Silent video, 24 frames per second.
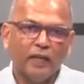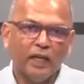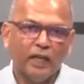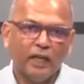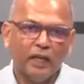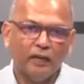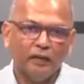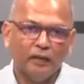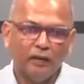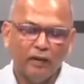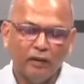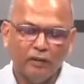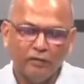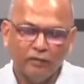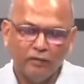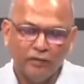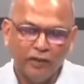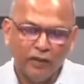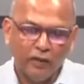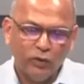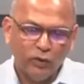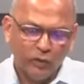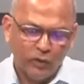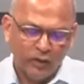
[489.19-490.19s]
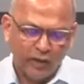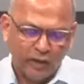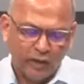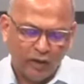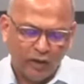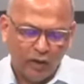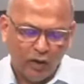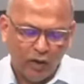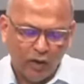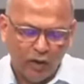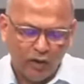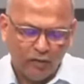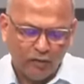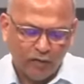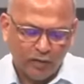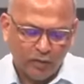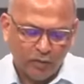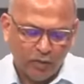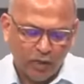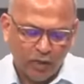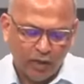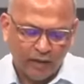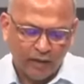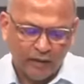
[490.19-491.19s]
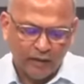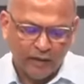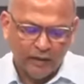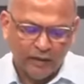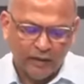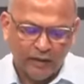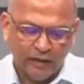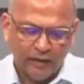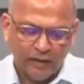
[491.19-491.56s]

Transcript: and videoing of the body,